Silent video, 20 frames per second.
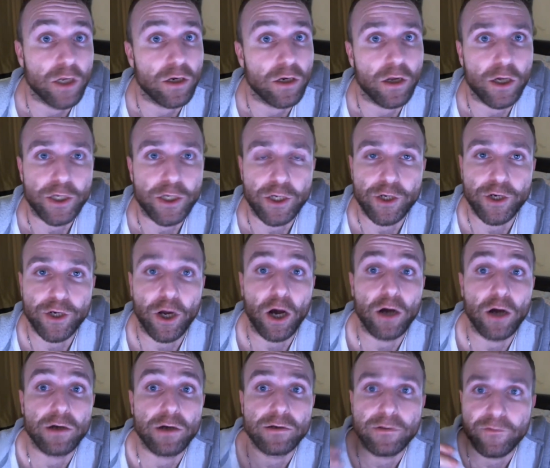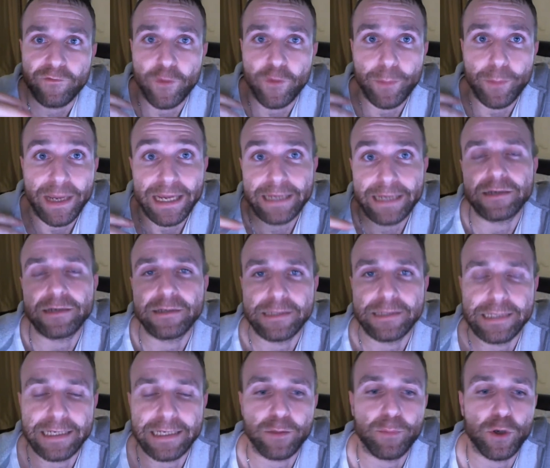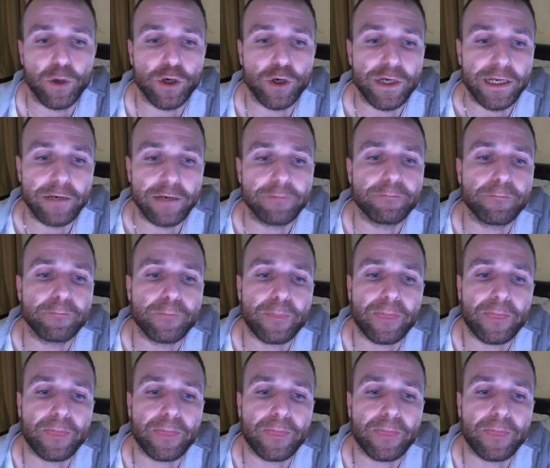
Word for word: Like it or not, for me, disappointing.